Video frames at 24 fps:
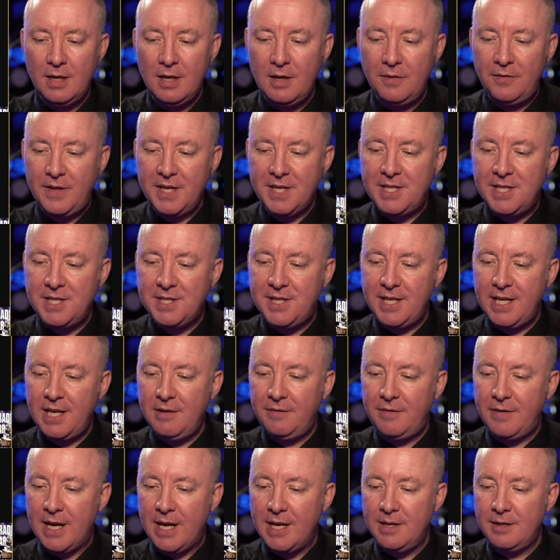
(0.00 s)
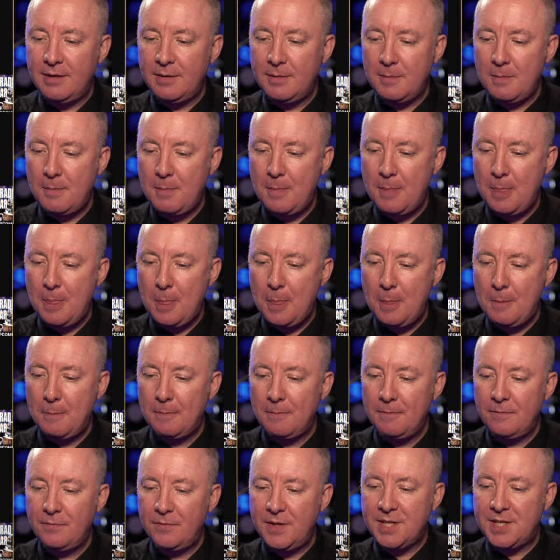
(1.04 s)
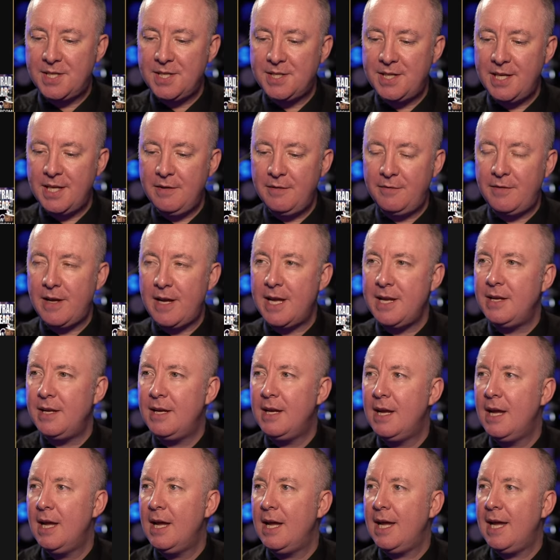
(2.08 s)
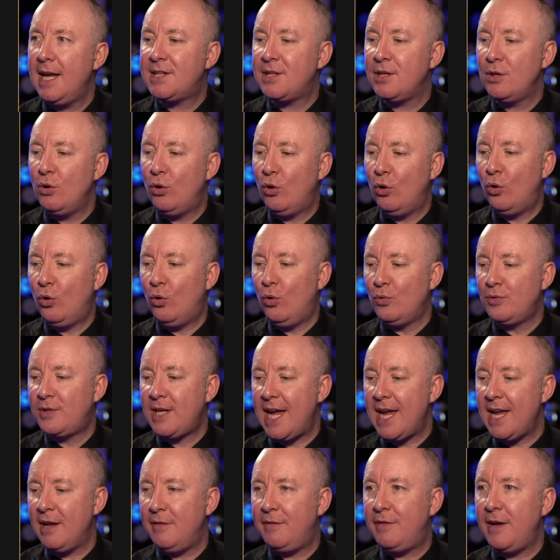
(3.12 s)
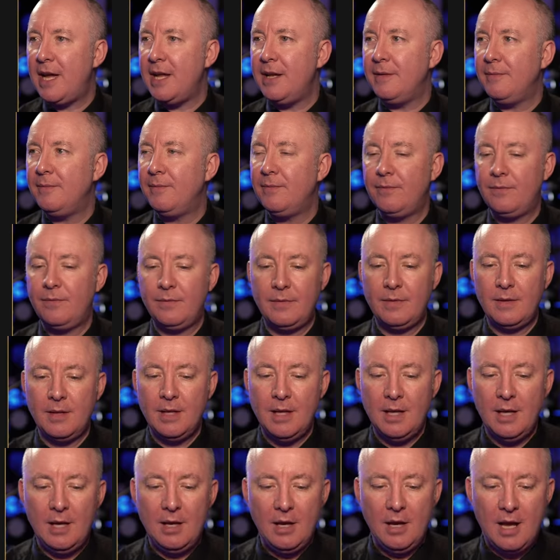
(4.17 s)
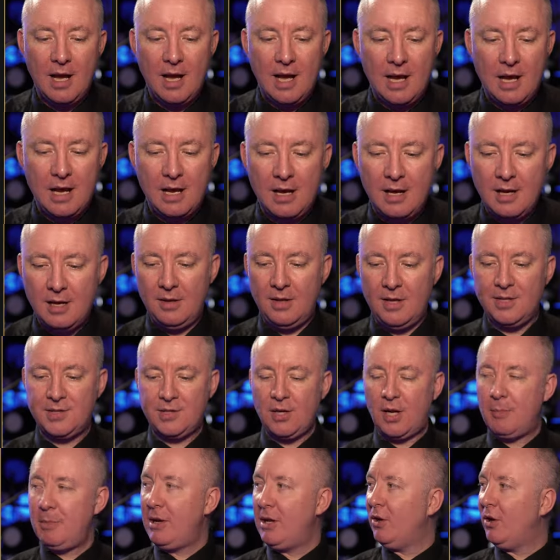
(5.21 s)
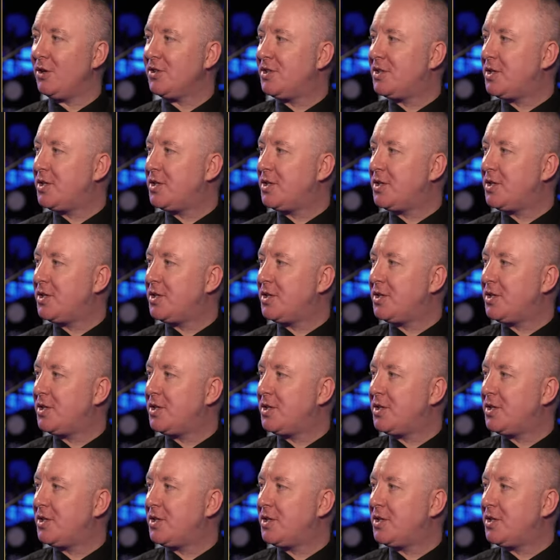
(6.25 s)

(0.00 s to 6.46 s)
this is the event. This is the event. It's an all-day event. Uh, there's going to be lots of